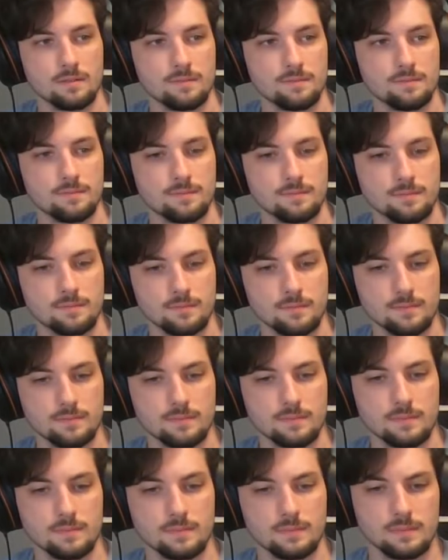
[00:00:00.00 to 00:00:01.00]

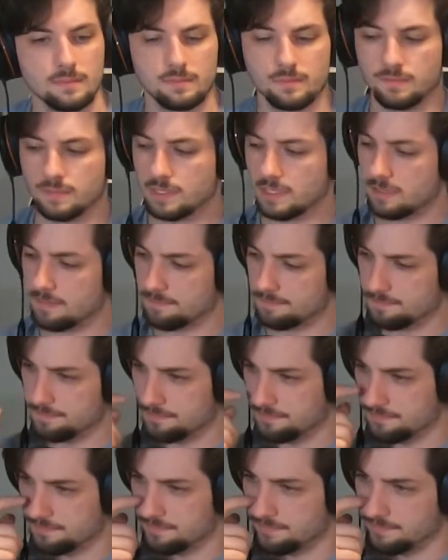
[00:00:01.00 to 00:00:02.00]

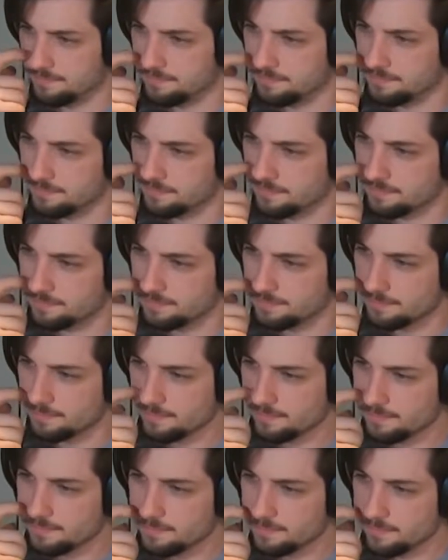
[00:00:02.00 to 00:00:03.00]

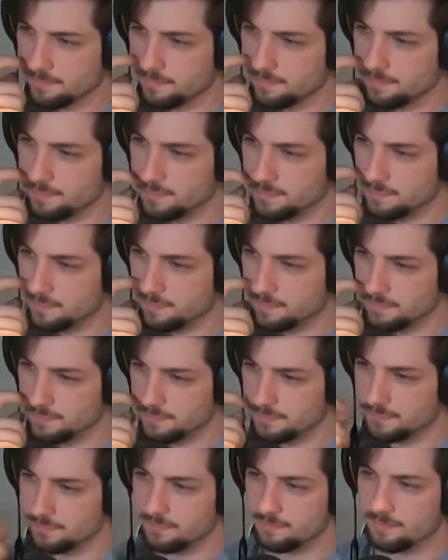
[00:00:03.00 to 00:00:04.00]

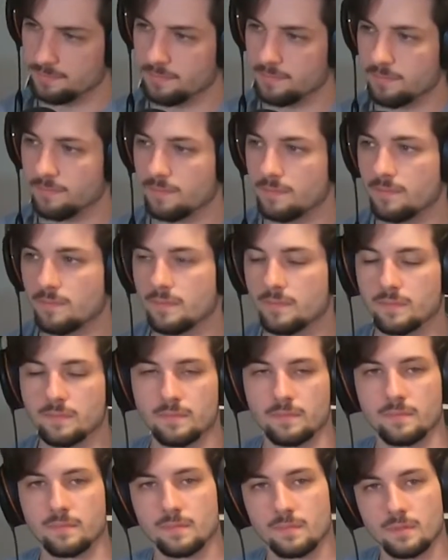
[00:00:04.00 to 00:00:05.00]

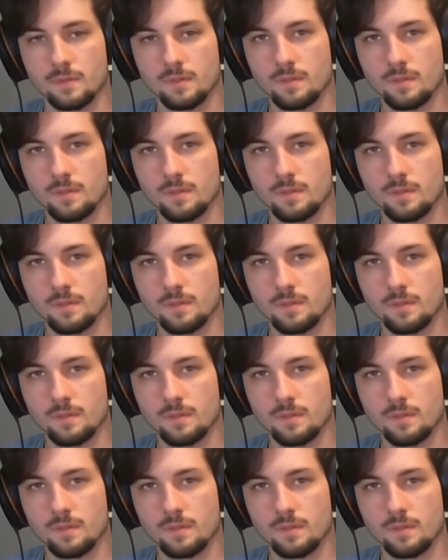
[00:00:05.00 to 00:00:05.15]
(not speaking)